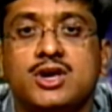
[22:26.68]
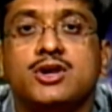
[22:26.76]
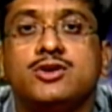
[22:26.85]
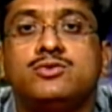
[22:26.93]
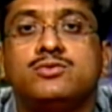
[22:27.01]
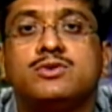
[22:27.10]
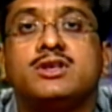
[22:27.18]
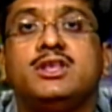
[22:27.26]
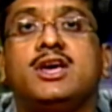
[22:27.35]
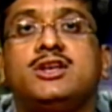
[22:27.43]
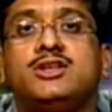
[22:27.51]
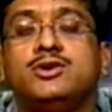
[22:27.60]
to
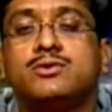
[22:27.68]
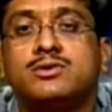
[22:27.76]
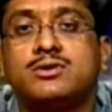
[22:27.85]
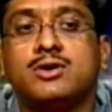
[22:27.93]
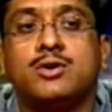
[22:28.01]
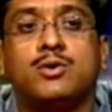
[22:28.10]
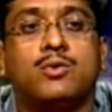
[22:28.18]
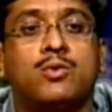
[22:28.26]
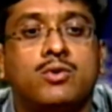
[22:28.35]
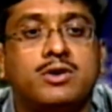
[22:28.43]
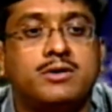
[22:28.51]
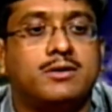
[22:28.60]
create your
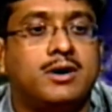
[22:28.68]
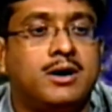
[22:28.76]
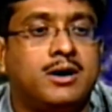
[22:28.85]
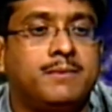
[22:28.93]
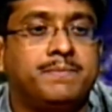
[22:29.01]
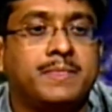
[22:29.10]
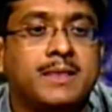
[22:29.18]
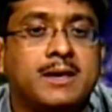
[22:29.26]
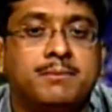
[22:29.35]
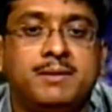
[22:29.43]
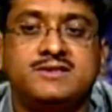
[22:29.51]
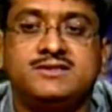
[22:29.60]
own
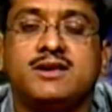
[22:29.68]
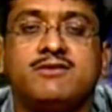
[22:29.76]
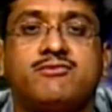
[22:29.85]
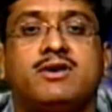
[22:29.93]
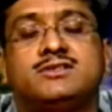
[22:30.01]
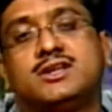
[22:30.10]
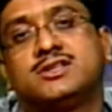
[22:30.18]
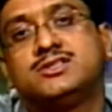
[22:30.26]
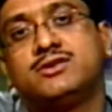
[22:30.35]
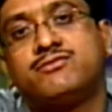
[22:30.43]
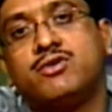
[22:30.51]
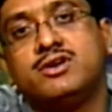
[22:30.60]
basic infrastructure
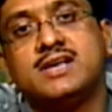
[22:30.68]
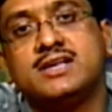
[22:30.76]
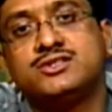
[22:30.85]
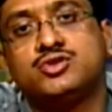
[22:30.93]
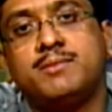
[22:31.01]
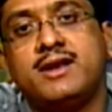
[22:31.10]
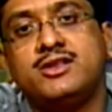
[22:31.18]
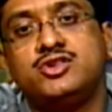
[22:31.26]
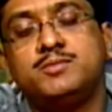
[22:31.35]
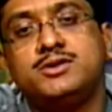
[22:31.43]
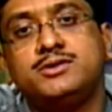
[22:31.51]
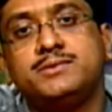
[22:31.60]
for disaster
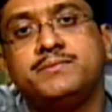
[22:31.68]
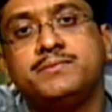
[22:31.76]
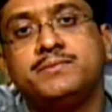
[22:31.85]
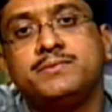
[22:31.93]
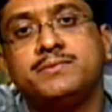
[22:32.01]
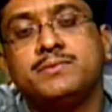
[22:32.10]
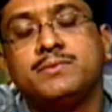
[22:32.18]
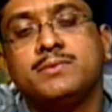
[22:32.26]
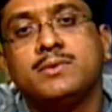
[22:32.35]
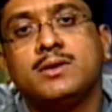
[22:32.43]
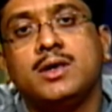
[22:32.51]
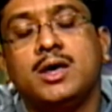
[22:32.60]
management.
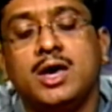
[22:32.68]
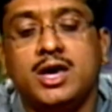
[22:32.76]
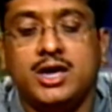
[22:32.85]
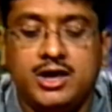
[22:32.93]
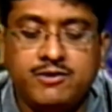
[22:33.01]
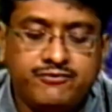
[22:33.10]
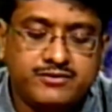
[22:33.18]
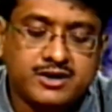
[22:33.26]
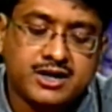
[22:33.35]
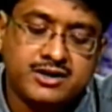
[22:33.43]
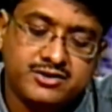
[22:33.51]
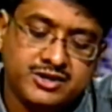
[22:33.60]
If the
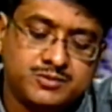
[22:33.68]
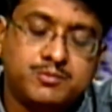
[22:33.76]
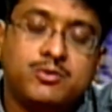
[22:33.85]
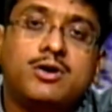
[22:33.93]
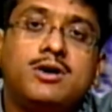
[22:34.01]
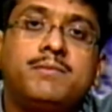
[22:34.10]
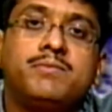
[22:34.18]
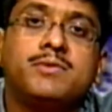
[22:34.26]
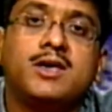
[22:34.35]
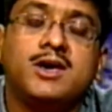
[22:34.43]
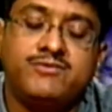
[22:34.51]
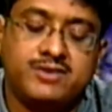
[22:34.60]
country is poor,
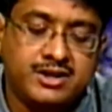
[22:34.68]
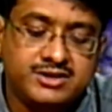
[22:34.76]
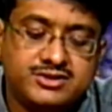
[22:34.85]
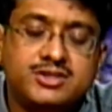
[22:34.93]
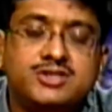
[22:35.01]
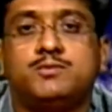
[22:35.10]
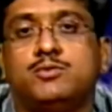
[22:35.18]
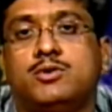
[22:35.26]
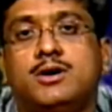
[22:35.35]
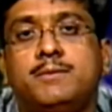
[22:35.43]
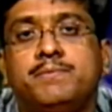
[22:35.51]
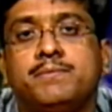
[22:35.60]
if the region is
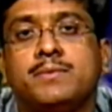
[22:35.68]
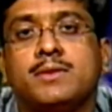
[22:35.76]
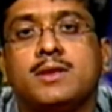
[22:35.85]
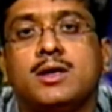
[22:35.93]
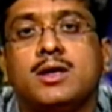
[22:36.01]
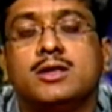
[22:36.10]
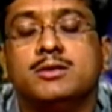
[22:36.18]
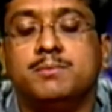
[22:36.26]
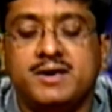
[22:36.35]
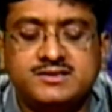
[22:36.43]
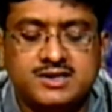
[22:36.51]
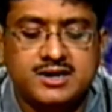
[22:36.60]
poor,
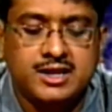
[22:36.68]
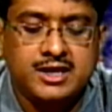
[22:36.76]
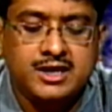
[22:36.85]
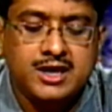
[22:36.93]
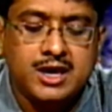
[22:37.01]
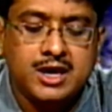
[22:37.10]
basically